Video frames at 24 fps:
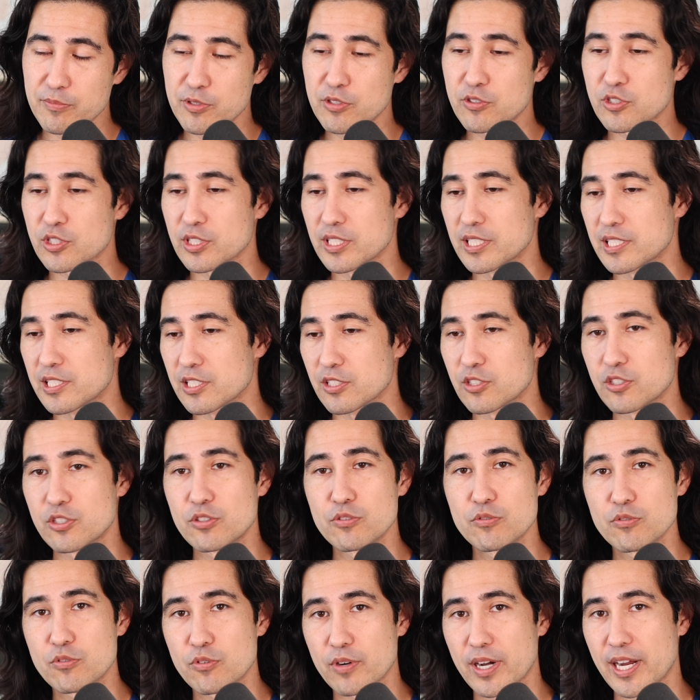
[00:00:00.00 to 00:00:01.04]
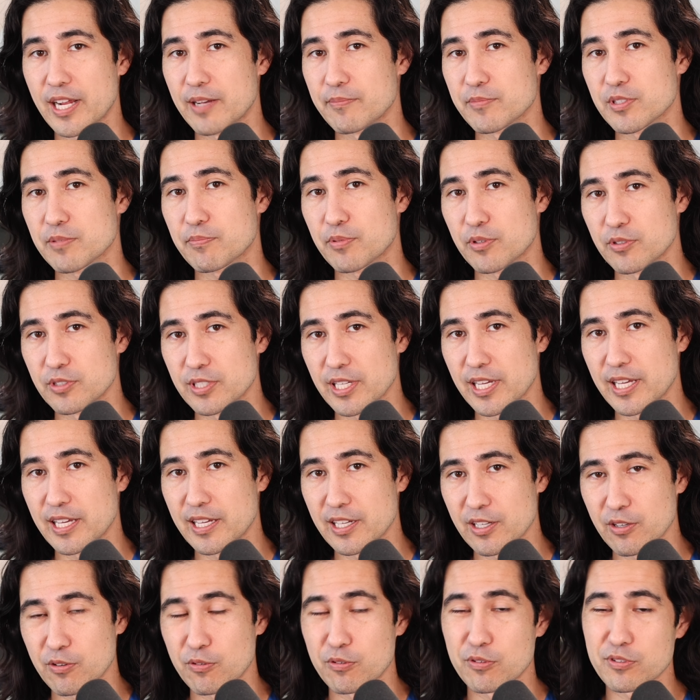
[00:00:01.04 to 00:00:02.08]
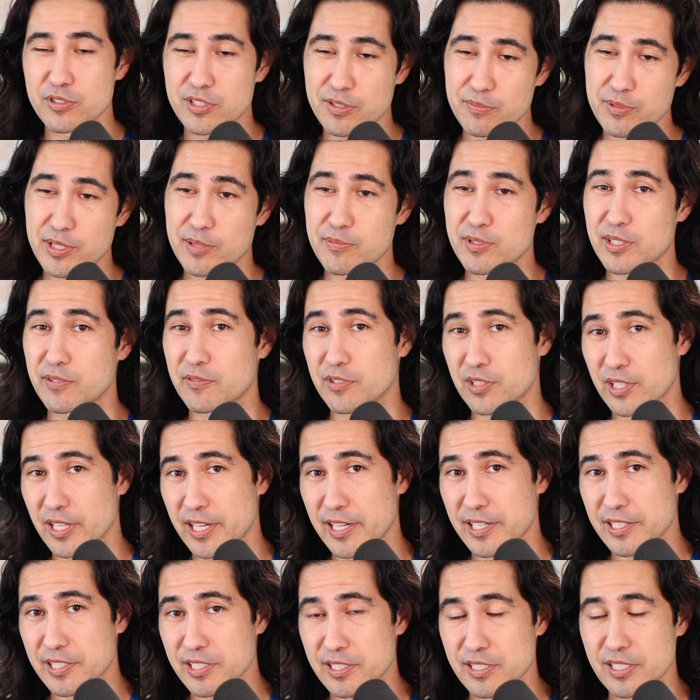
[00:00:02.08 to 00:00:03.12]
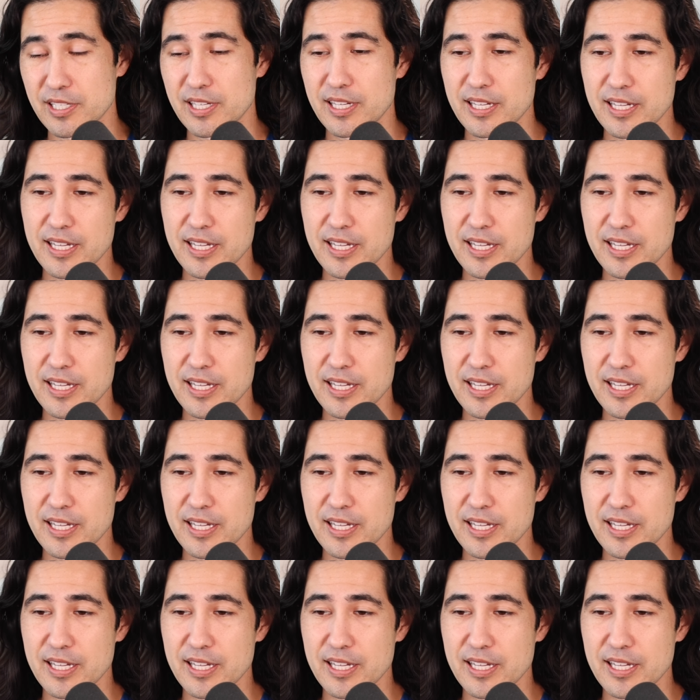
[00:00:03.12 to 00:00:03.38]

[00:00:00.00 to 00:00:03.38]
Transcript: usually to 2 grams per day, or sometimes even less.